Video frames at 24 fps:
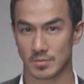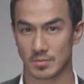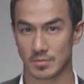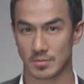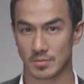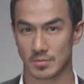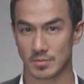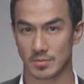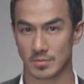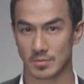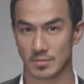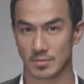
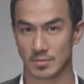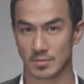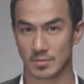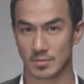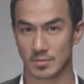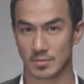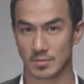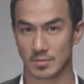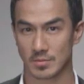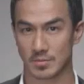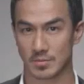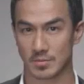
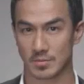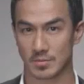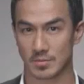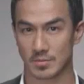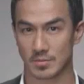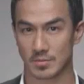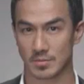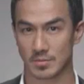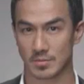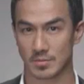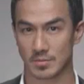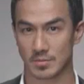
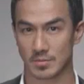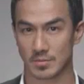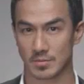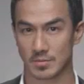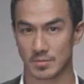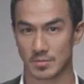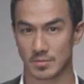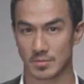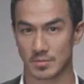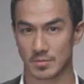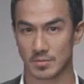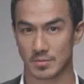
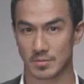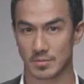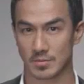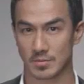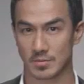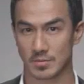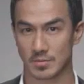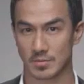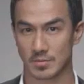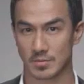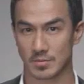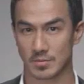
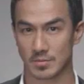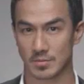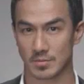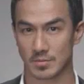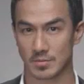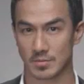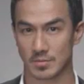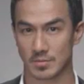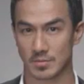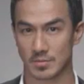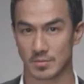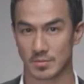
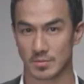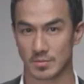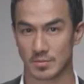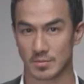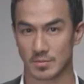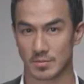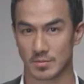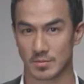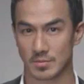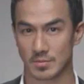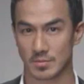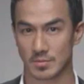
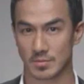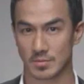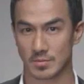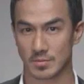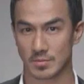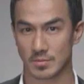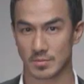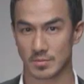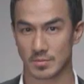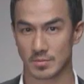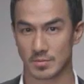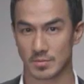
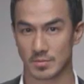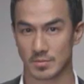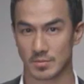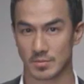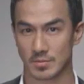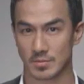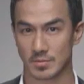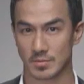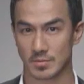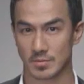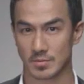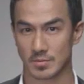
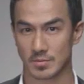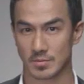(silent)